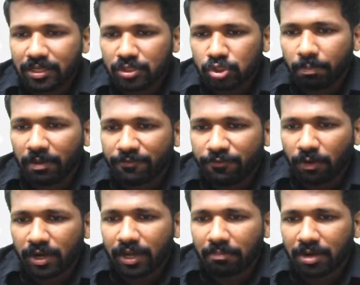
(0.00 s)
So
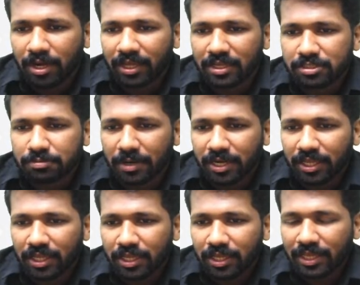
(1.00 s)
before doubling his
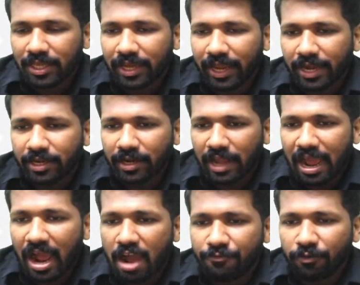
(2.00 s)
money, he had
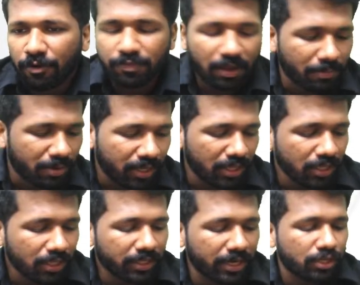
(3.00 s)
half of the money,
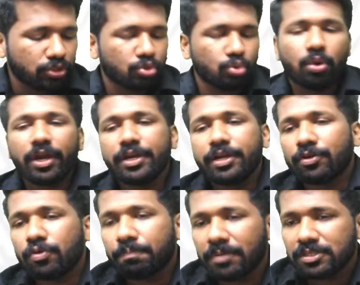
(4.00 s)
that is 200
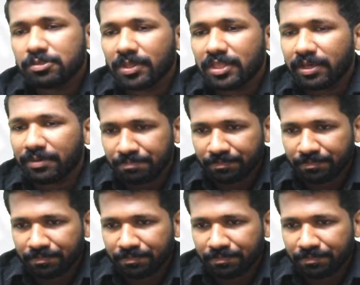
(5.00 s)
rupees with him.